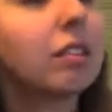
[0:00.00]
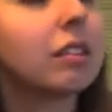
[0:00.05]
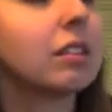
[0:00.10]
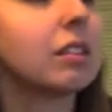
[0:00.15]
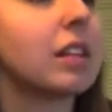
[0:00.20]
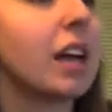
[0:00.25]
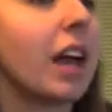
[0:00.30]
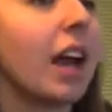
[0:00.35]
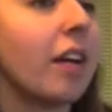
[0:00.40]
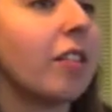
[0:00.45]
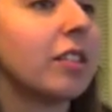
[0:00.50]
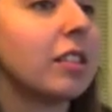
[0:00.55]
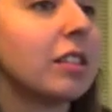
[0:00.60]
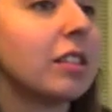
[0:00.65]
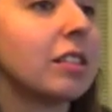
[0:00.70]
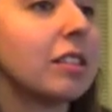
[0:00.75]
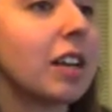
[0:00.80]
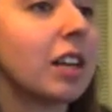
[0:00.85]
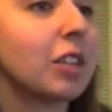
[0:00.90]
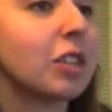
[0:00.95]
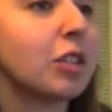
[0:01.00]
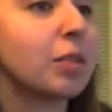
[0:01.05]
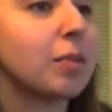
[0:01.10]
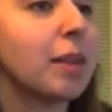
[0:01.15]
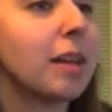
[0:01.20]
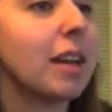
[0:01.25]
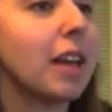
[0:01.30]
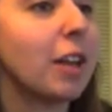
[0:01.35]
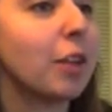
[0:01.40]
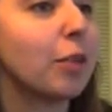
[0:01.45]
because I haven't touched
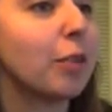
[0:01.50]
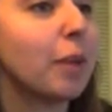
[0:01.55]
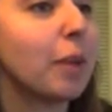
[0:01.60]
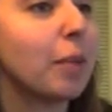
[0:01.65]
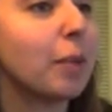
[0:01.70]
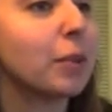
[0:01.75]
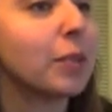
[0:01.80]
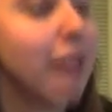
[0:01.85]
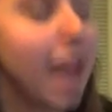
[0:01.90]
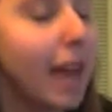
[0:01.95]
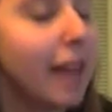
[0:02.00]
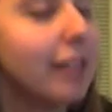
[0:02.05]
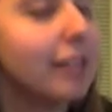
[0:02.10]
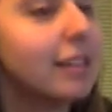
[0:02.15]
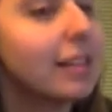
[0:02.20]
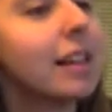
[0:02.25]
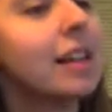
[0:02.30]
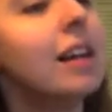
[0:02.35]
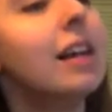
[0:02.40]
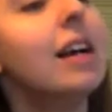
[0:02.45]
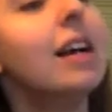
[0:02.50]
many other people's hands.